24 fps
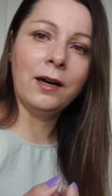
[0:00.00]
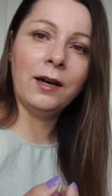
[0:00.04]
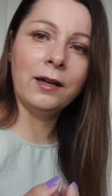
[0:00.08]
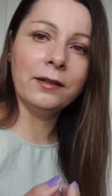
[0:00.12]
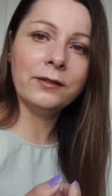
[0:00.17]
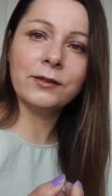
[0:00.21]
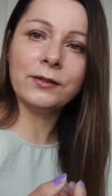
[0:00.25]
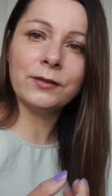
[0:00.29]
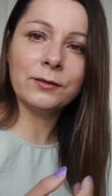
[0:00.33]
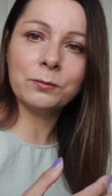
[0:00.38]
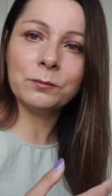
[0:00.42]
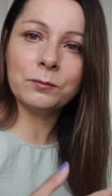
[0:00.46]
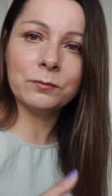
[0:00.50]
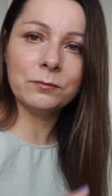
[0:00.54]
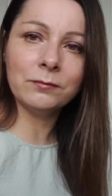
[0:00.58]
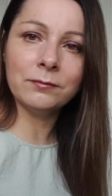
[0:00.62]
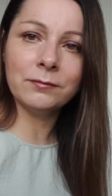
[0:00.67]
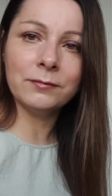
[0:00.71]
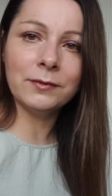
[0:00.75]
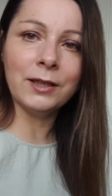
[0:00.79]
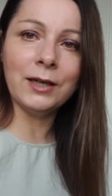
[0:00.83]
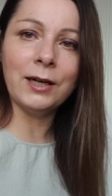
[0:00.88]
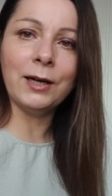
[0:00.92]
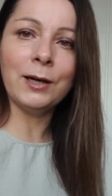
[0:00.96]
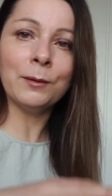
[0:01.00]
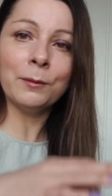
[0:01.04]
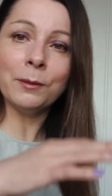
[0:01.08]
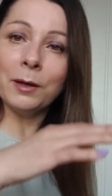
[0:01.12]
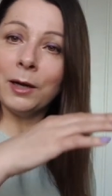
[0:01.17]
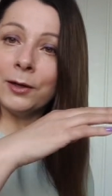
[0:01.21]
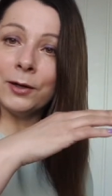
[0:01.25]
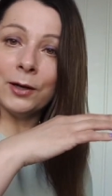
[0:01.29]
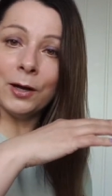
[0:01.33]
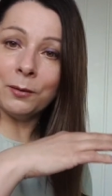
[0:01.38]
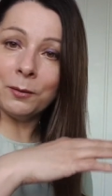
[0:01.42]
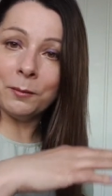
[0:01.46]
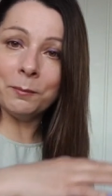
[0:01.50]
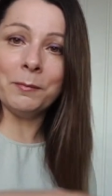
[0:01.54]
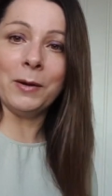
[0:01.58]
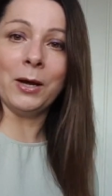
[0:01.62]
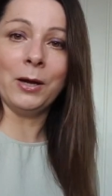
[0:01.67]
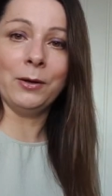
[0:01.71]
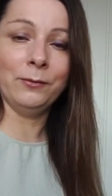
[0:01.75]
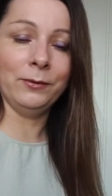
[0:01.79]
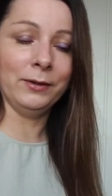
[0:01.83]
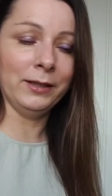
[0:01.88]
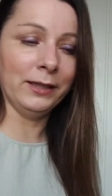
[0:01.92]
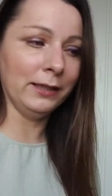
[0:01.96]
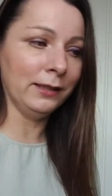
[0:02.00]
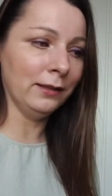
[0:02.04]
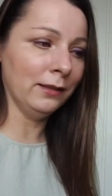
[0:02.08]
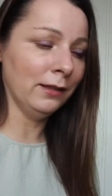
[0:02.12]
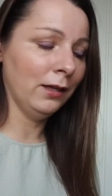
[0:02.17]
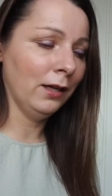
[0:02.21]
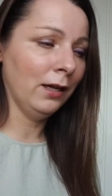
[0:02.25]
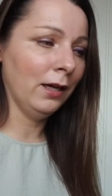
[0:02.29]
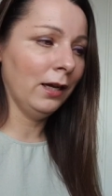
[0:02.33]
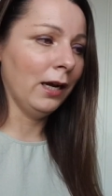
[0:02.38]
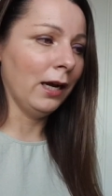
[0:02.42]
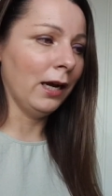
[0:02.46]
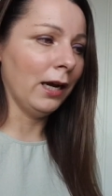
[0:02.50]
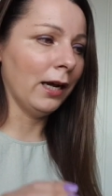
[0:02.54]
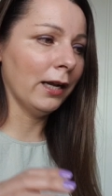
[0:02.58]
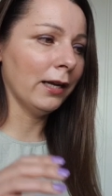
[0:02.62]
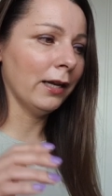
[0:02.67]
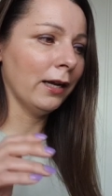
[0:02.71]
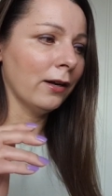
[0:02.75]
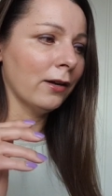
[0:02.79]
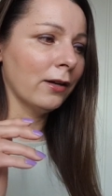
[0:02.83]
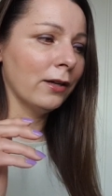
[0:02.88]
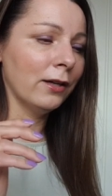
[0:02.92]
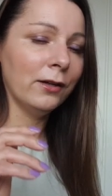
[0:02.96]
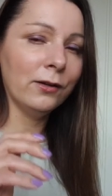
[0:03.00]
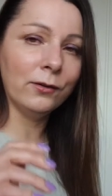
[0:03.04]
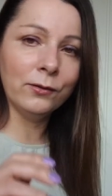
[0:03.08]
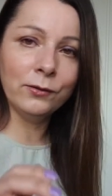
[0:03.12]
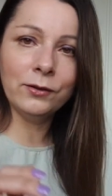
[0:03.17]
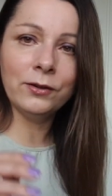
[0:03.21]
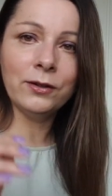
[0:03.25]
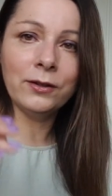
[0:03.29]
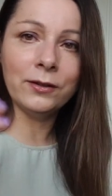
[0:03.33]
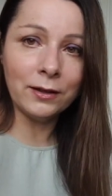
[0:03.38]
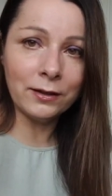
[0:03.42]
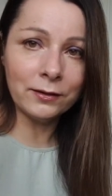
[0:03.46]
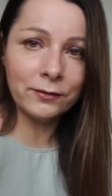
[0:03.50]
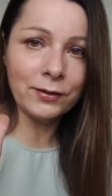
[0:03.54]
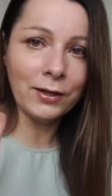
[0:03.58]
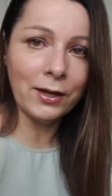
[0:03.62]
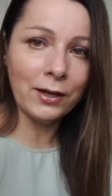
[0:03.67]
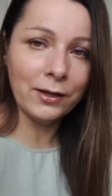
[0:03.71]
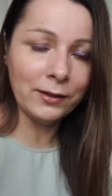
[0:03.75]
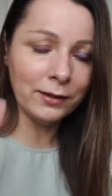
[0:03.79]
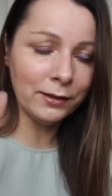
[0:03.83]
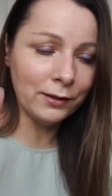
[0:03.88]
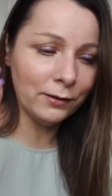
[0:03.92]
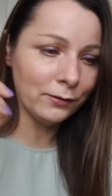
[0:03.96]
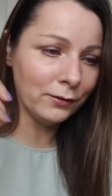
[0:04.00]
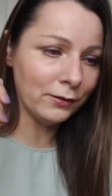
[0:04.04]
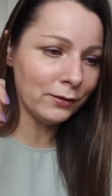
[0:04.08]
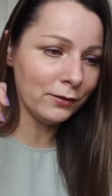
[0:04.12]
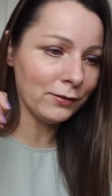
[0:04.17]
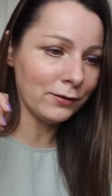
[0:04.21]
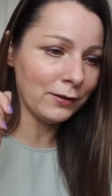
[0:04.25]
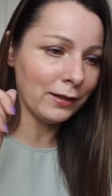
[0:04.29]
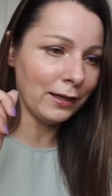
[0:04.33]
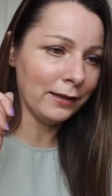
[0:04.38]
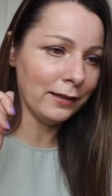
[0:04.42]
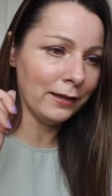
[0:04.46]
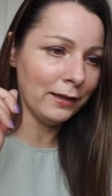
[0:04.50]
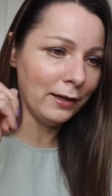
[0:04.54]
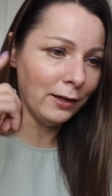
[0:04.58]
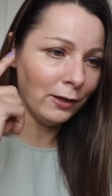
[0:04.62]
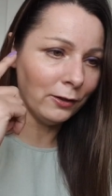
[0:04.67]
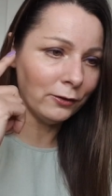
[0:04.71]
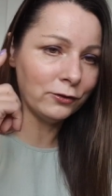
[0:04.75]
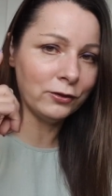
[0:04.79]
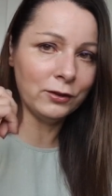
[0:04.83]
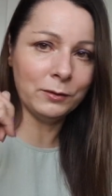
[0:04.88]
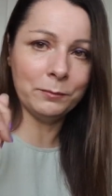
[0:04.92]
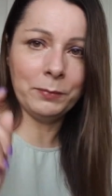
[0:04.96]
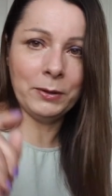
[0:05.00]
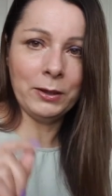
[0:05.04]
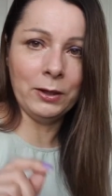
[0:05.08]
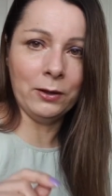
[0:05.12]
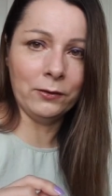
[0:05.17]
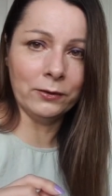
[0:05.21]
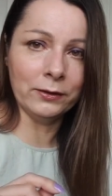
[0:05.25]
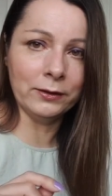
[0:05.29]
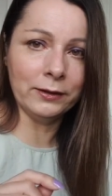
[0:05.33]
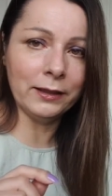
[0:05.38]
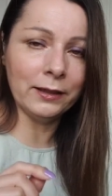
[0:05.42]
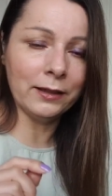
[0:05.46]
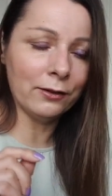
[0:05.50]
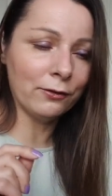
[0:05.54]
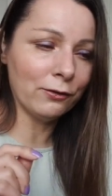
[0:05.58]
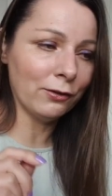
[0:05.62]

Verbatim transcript: I just, I, I know I'm moaning and I can under, I totally understand the logic behind it.